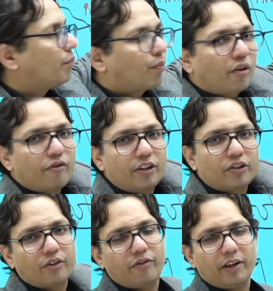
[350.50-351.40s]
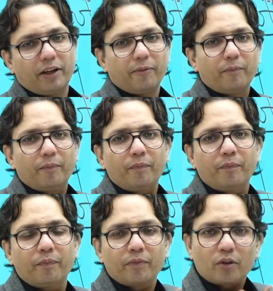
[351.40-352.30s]
profit shifting.
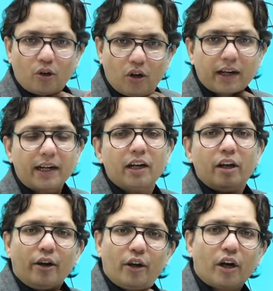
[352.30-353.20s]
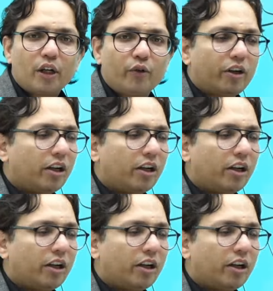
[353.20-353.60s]
Alright. Now you would